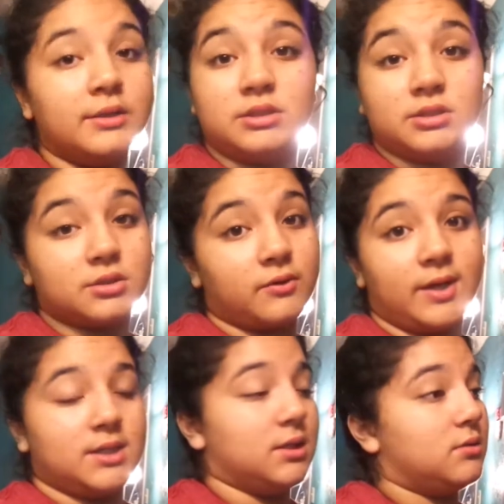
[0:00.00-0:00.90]
it's just
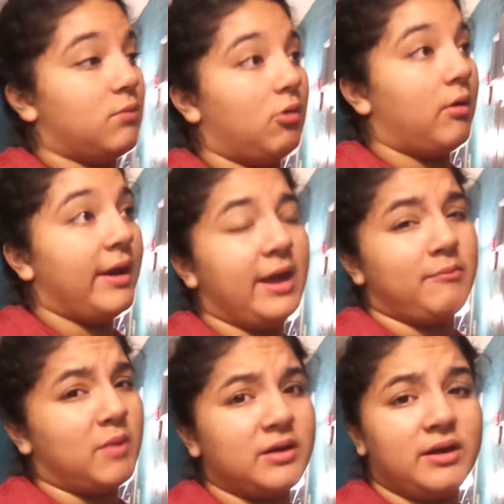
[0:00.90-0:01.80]
crazy tomorrow. I hate
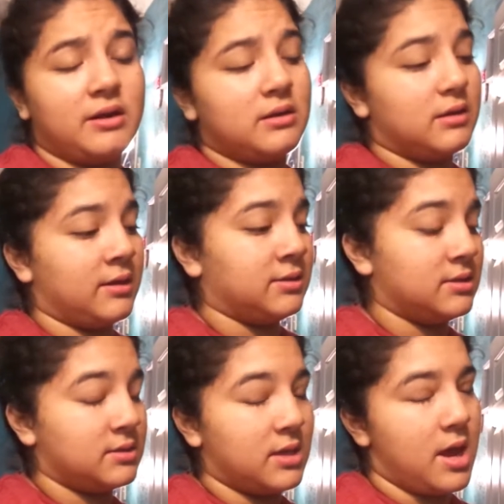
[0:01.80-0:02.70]
Mondays. I
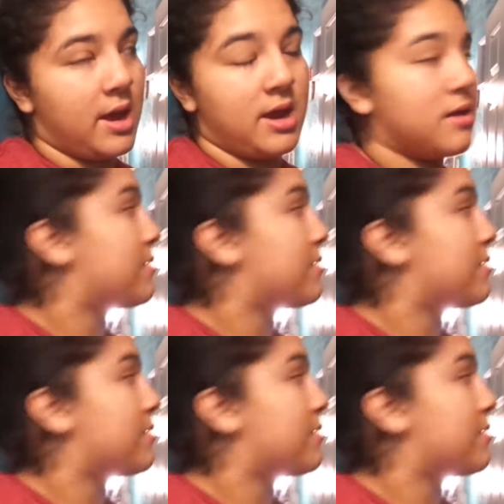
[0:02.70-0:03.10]
just hate